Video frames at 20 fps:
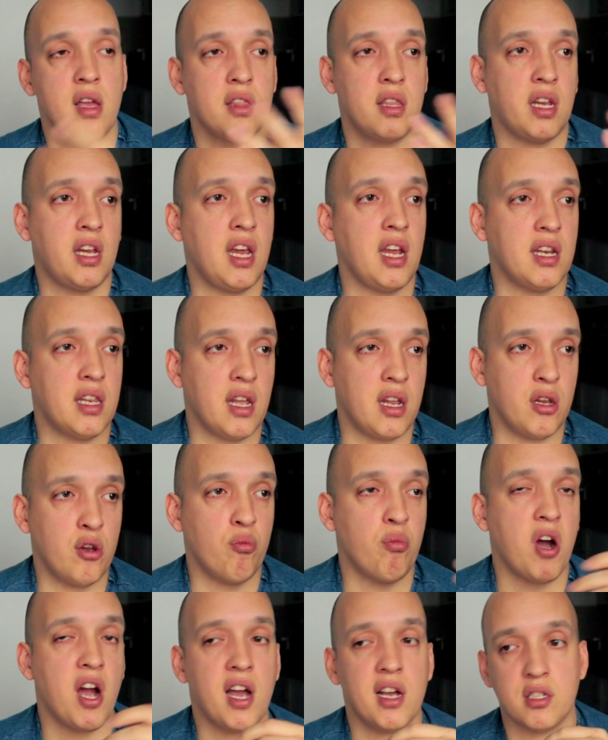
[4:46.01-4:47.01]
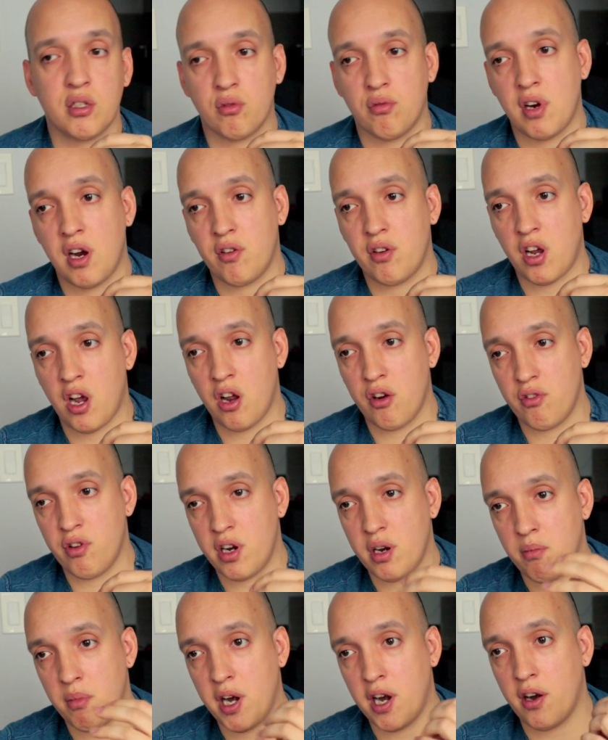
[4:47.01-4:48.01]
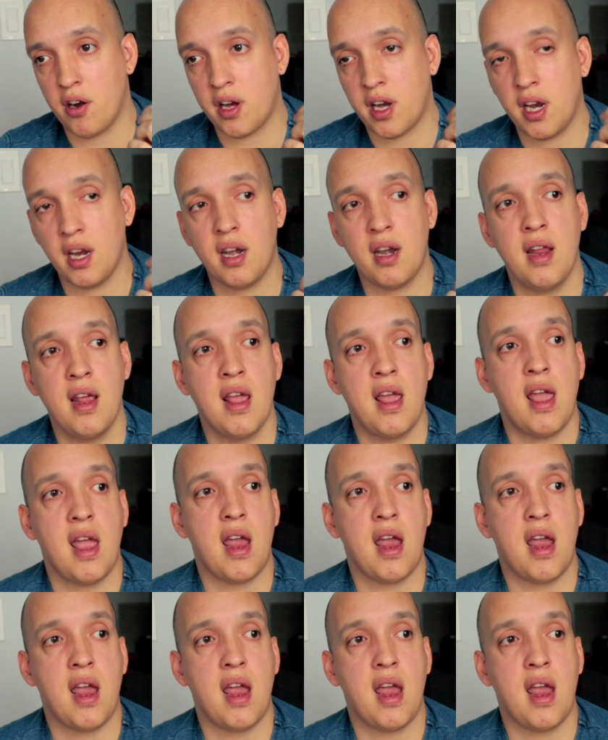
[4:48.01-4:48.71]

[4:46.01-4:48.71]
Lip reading: The kit that you buy is around $100 American,